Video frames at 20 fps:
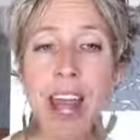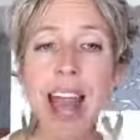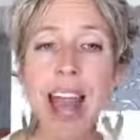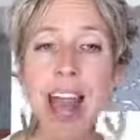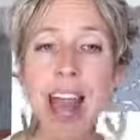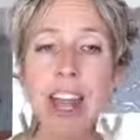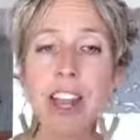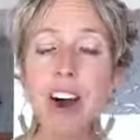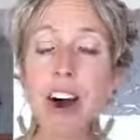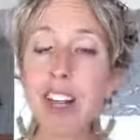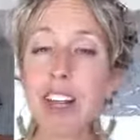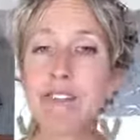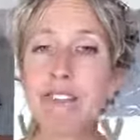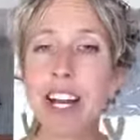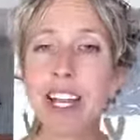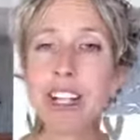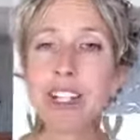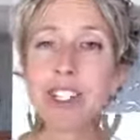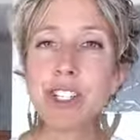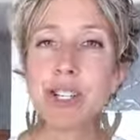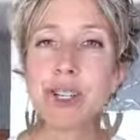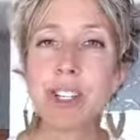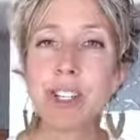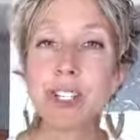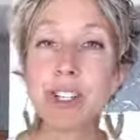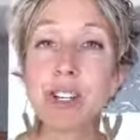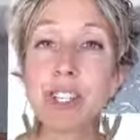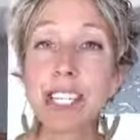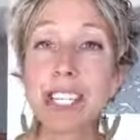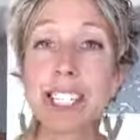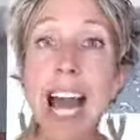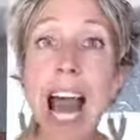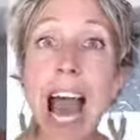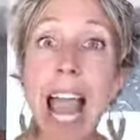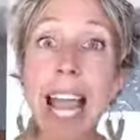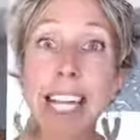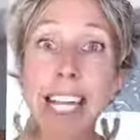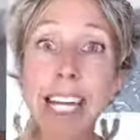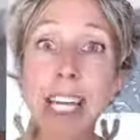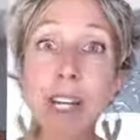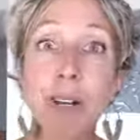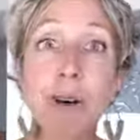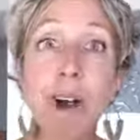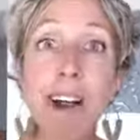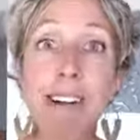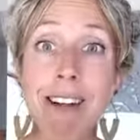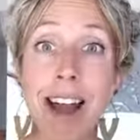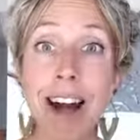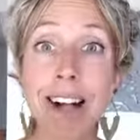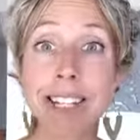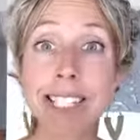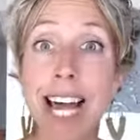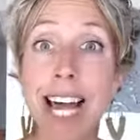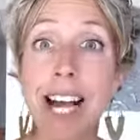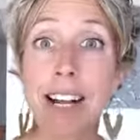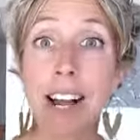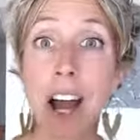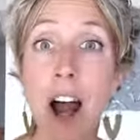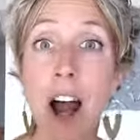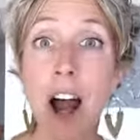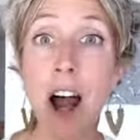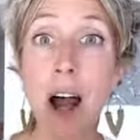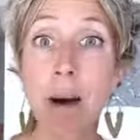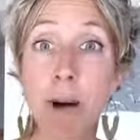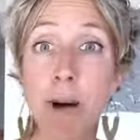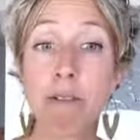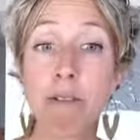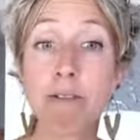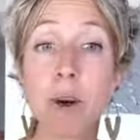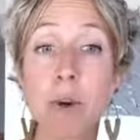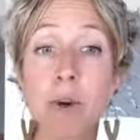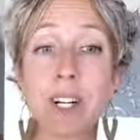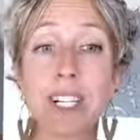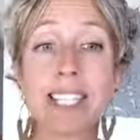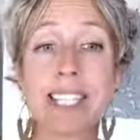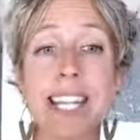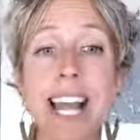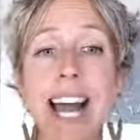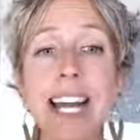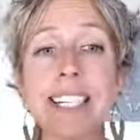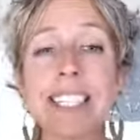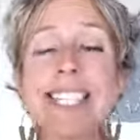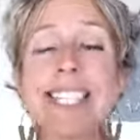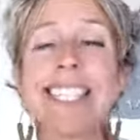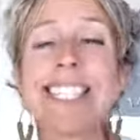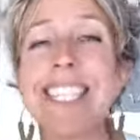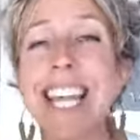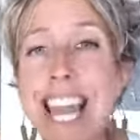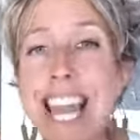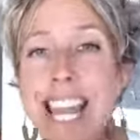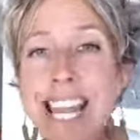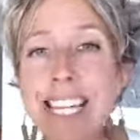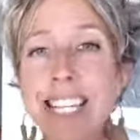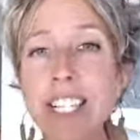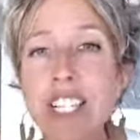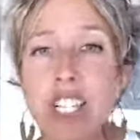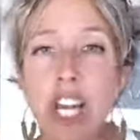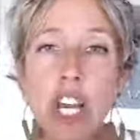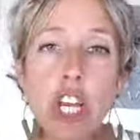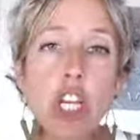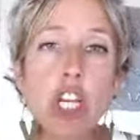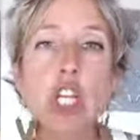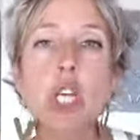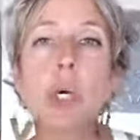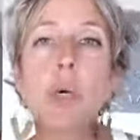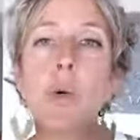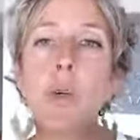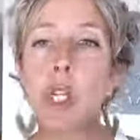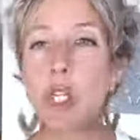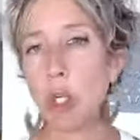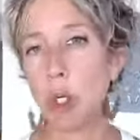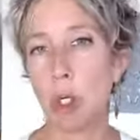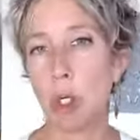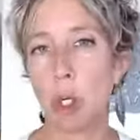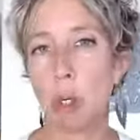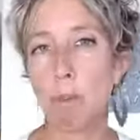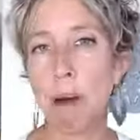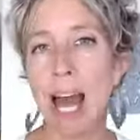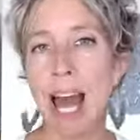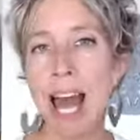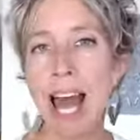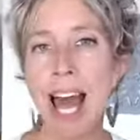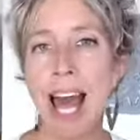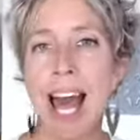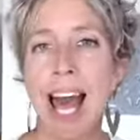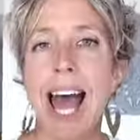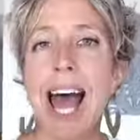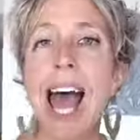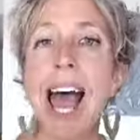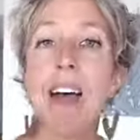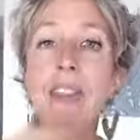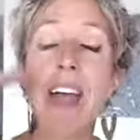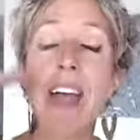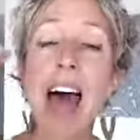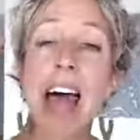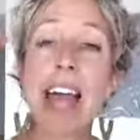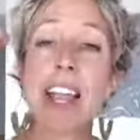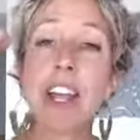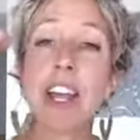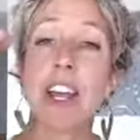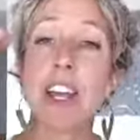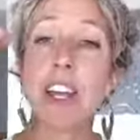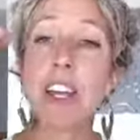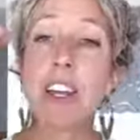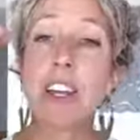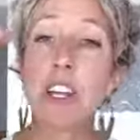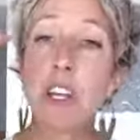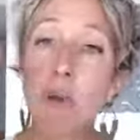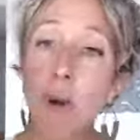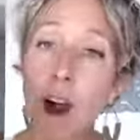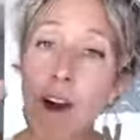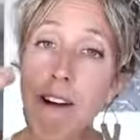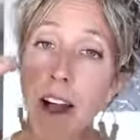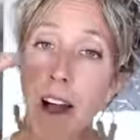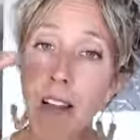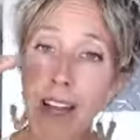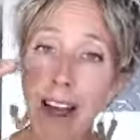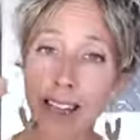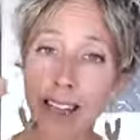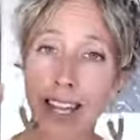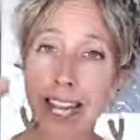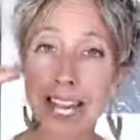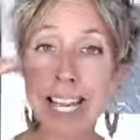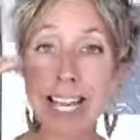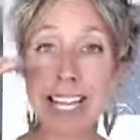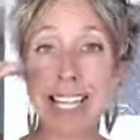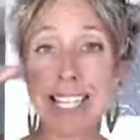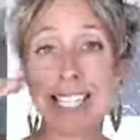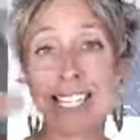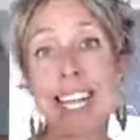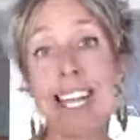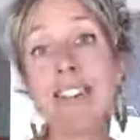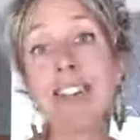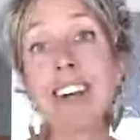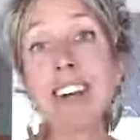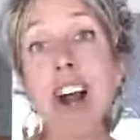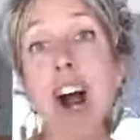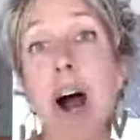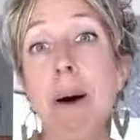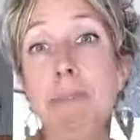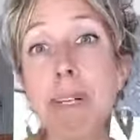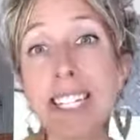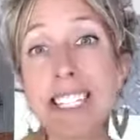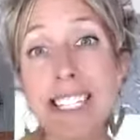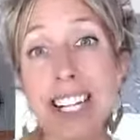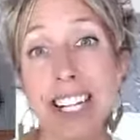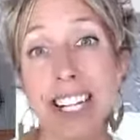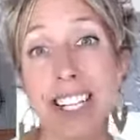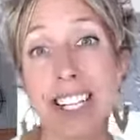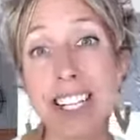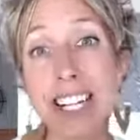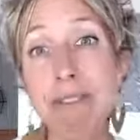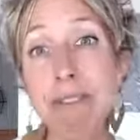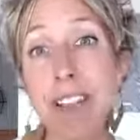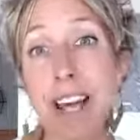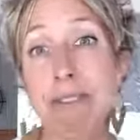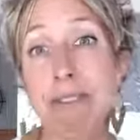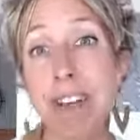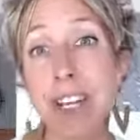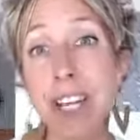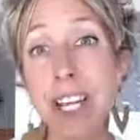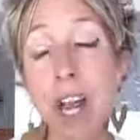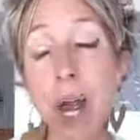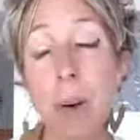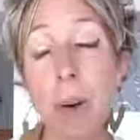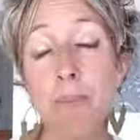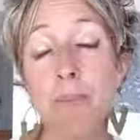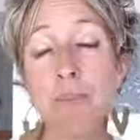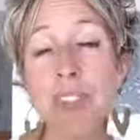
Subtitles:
And all you've got to do is go to tinyurl.com/Sage YouTube. And that URL, that link is in the comment section of that video.